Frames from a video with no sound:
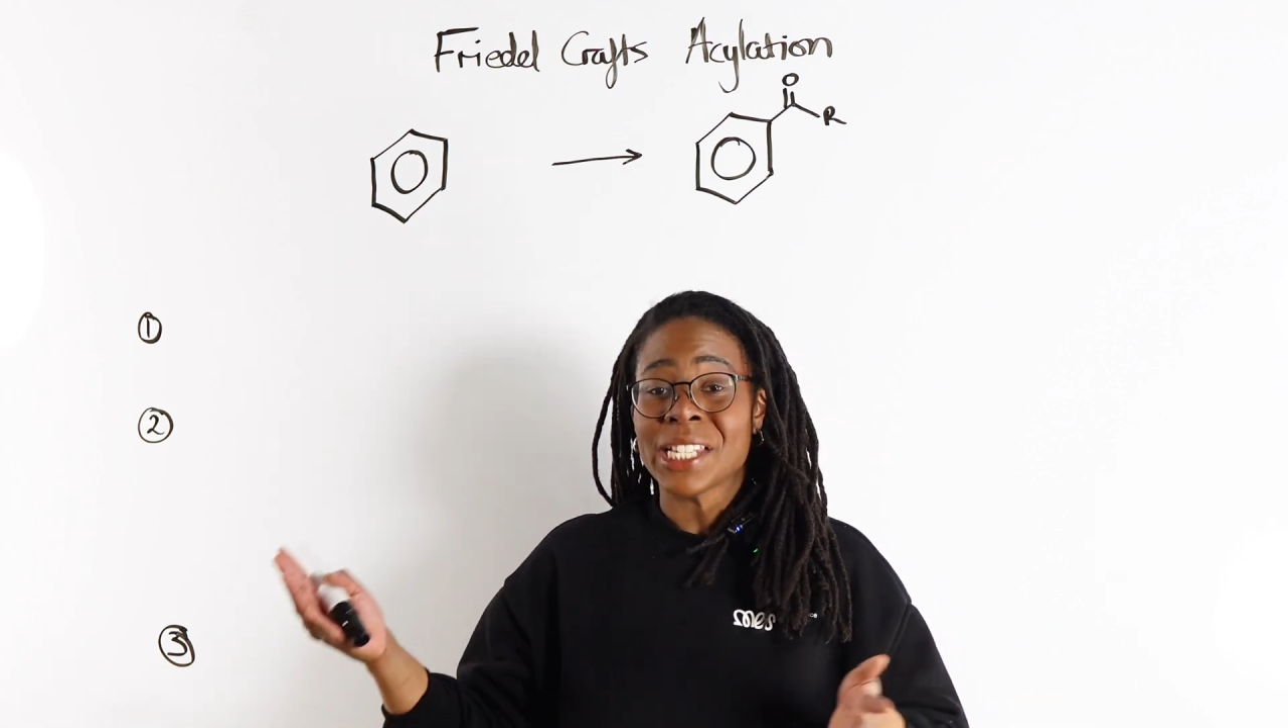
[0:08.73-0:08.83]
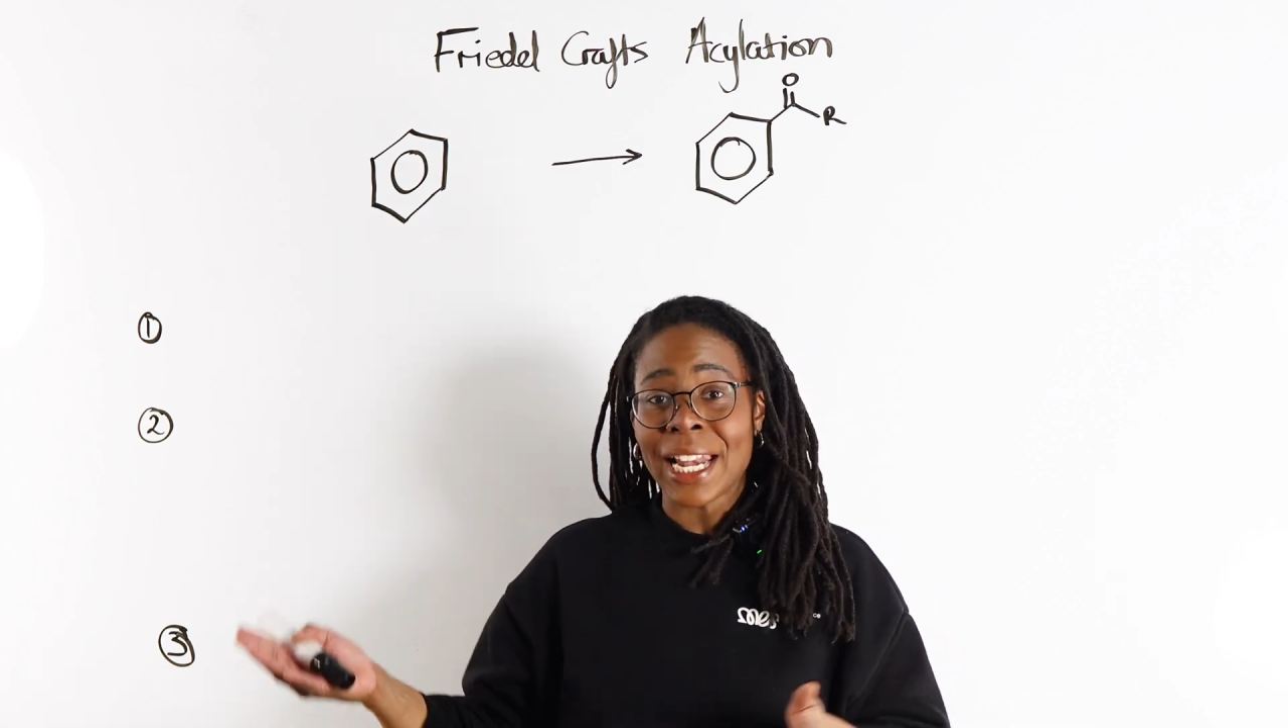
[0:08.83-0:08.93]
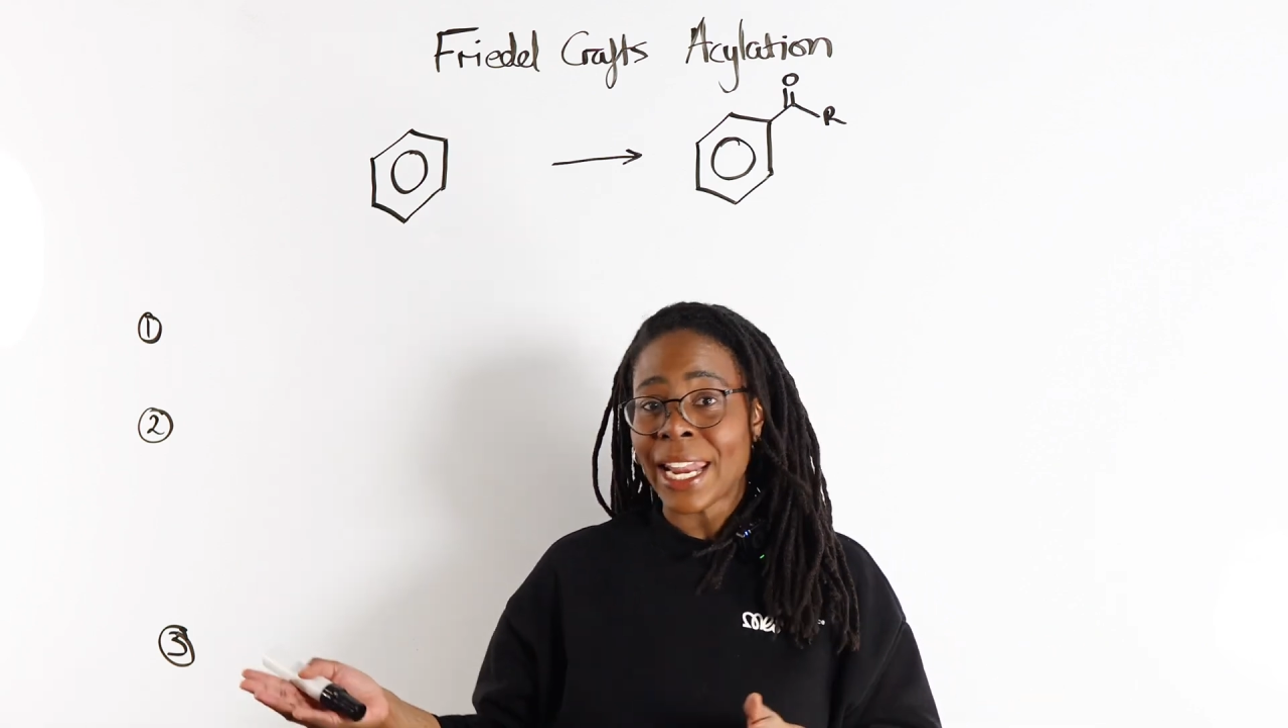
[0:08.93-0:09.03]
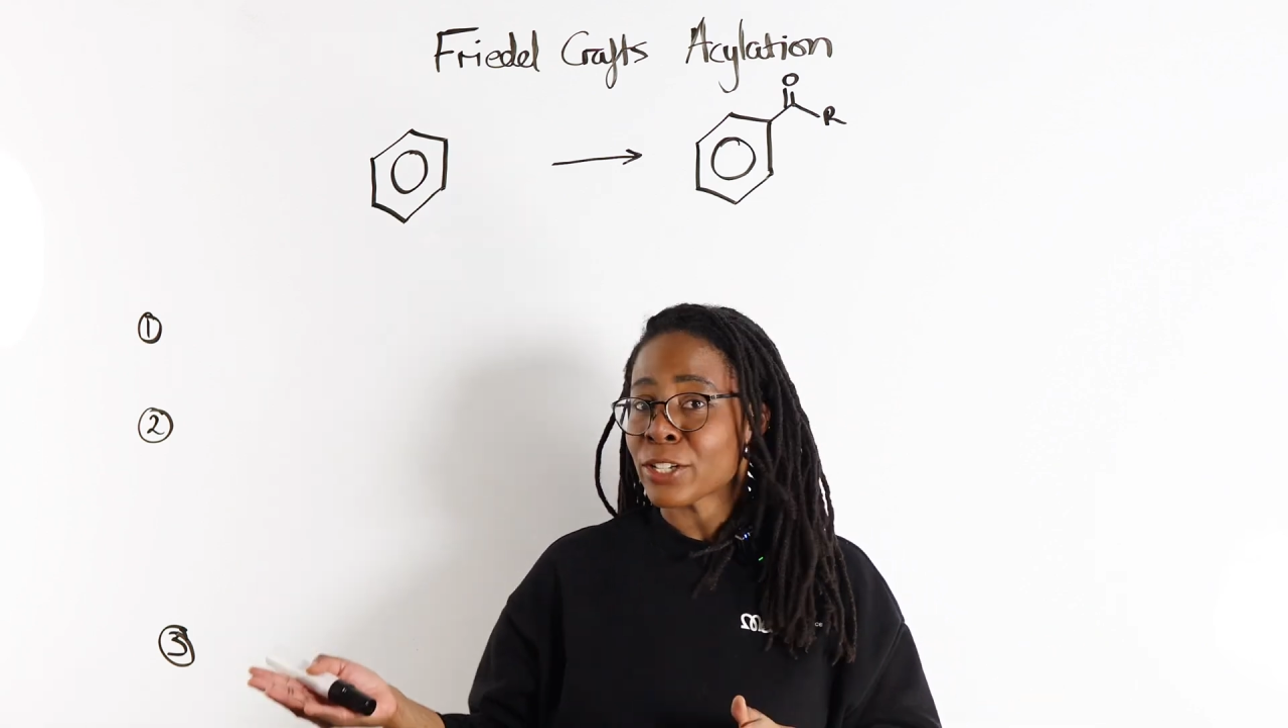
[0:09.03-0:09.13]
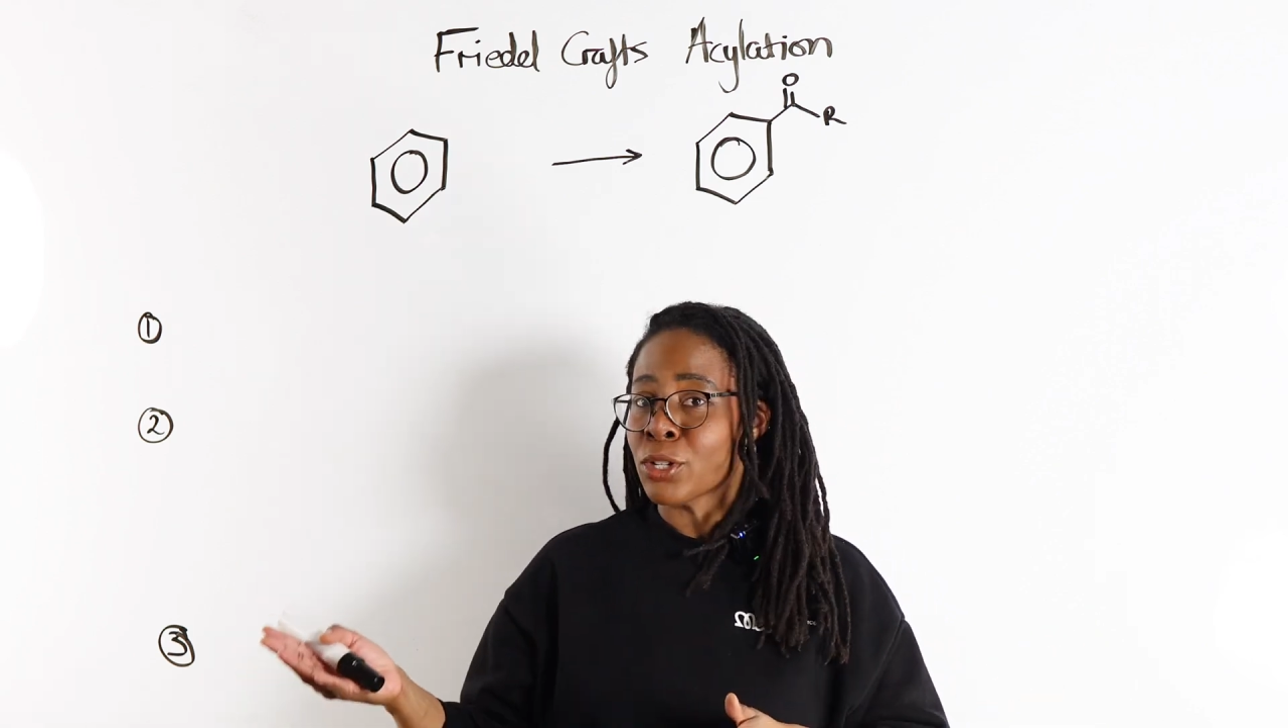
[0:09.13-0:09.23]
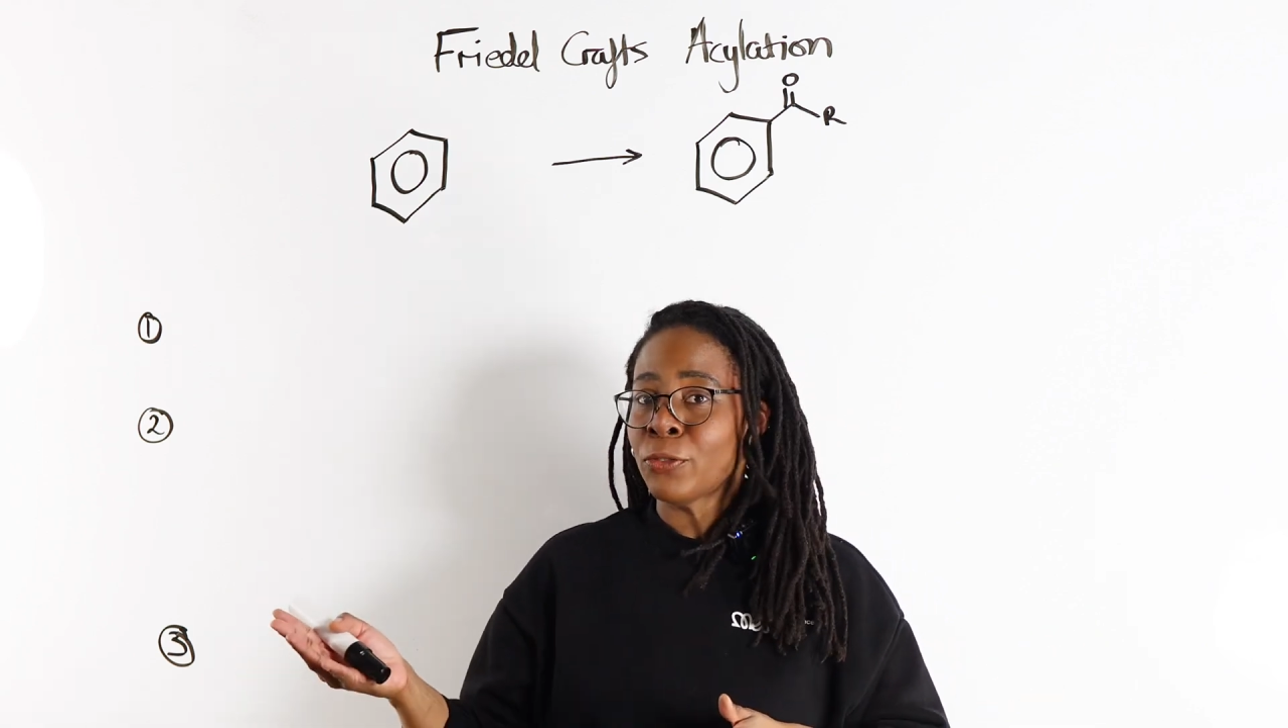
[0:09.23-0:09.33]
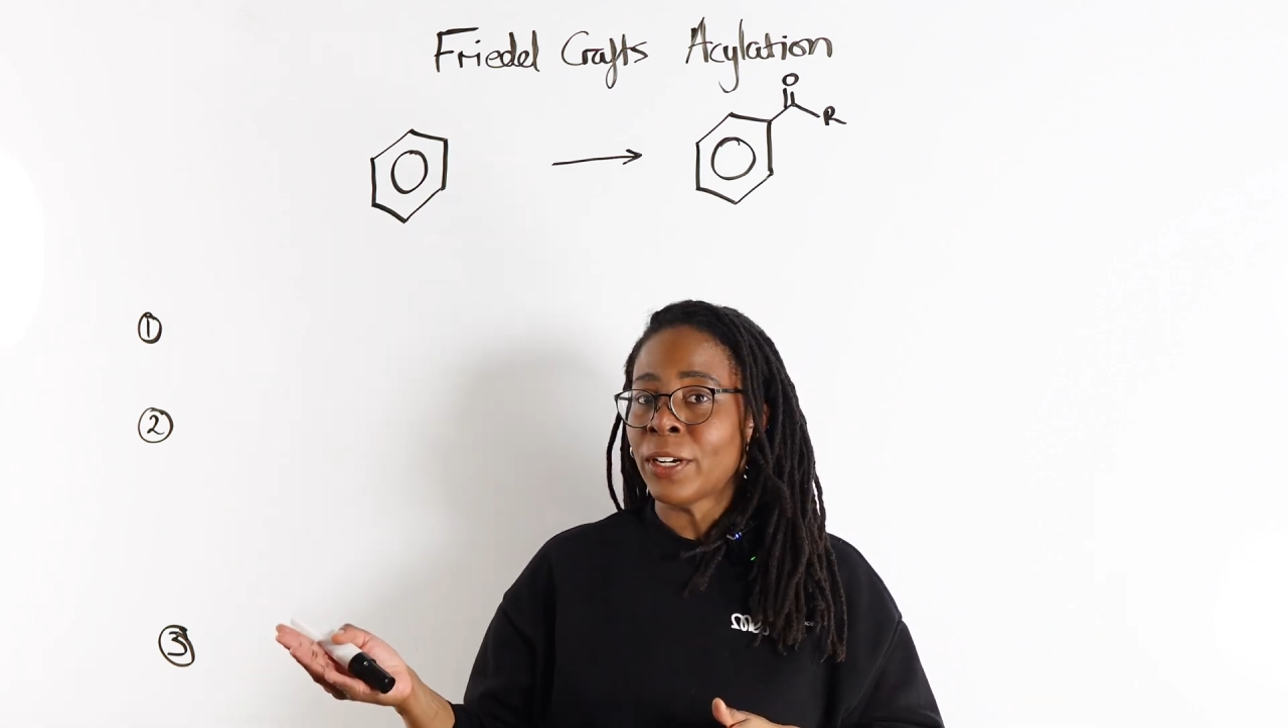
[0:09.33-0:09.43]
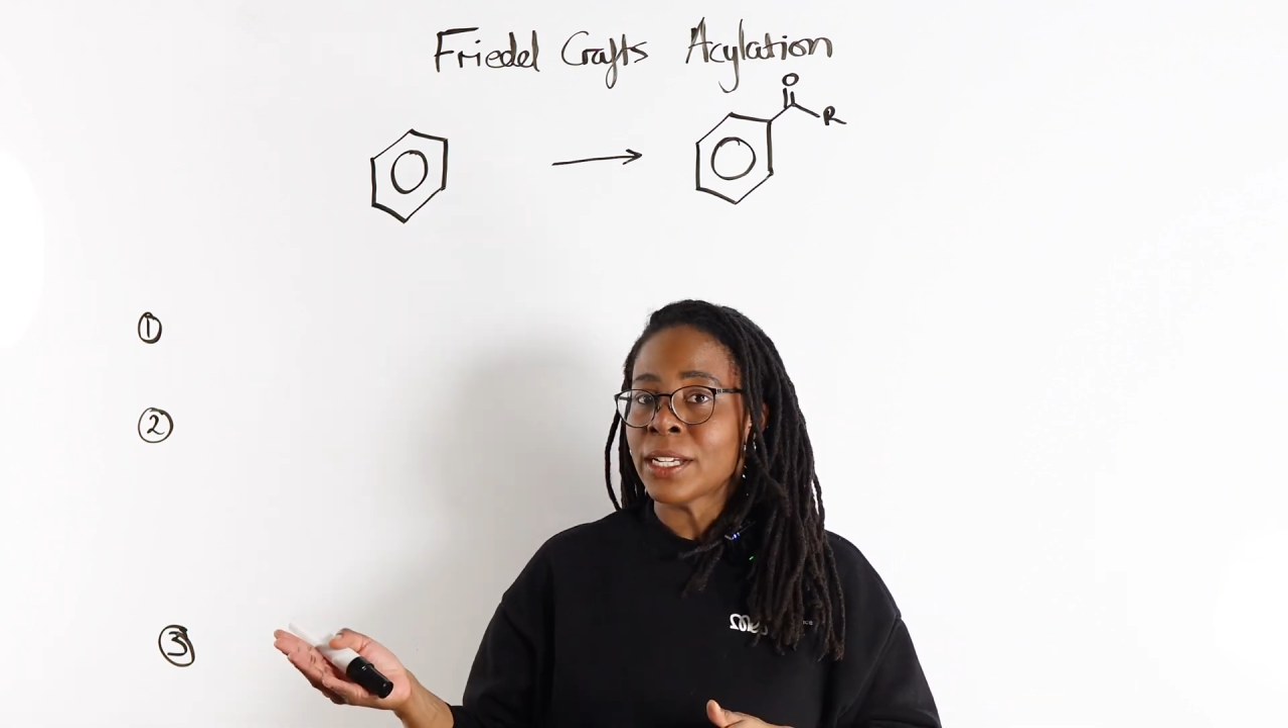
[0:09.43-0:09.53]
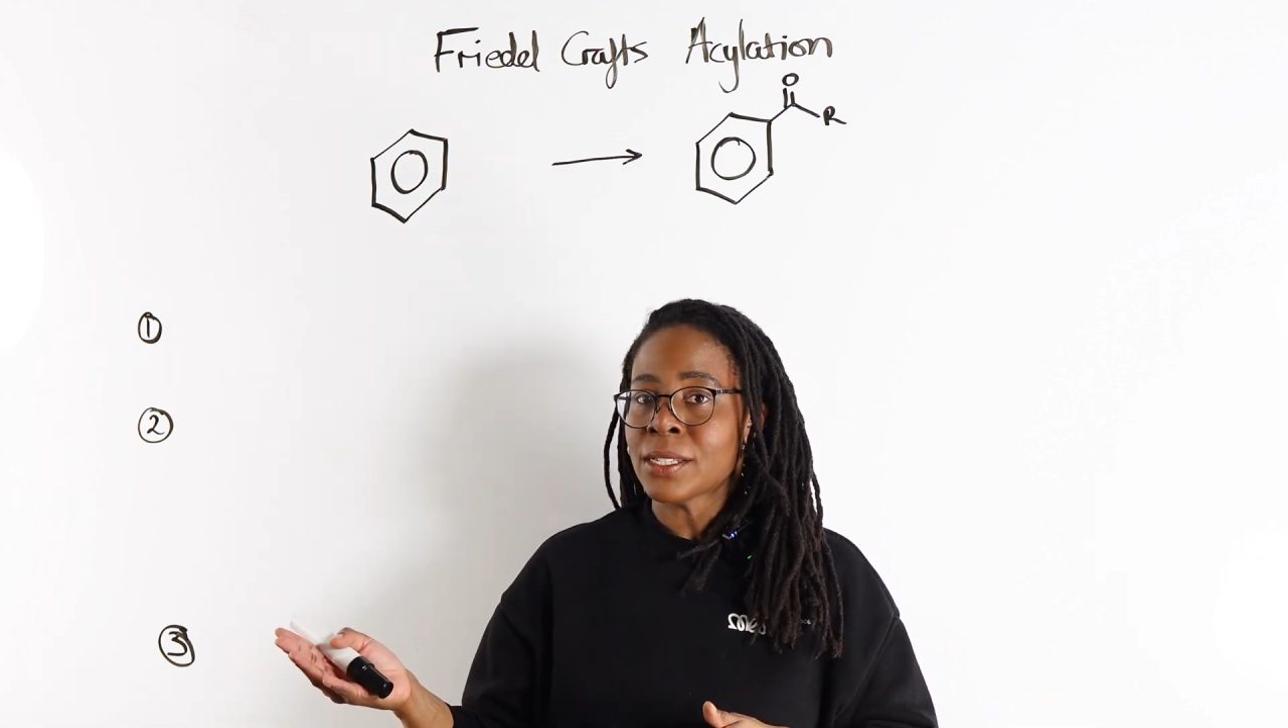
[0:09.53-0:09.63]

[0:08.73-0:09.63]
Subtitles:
electrophilic